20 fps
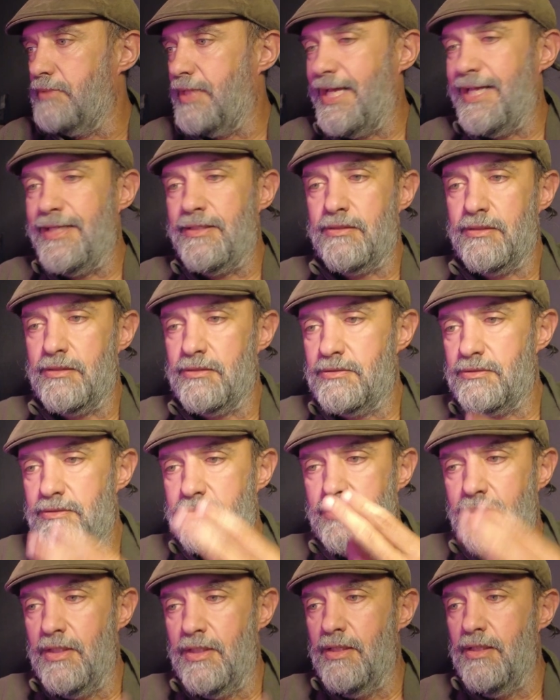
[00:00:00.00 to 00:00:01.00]

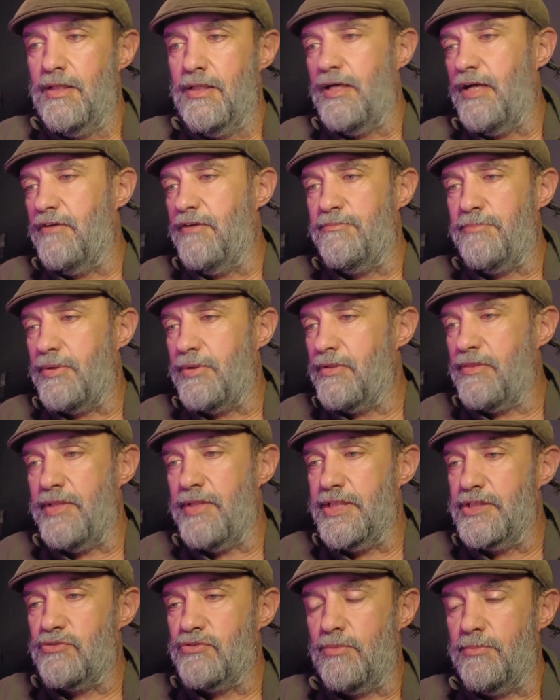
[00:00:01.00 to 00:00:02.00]
Adox, I've bought
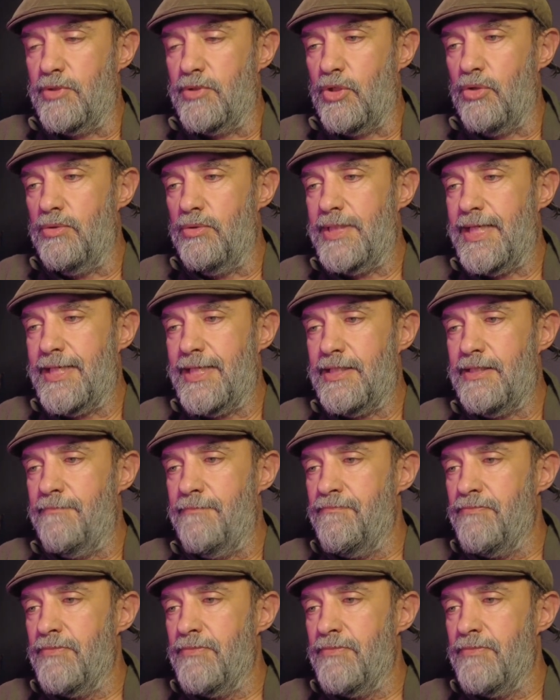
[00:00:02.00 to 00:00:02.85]
things from Kodak.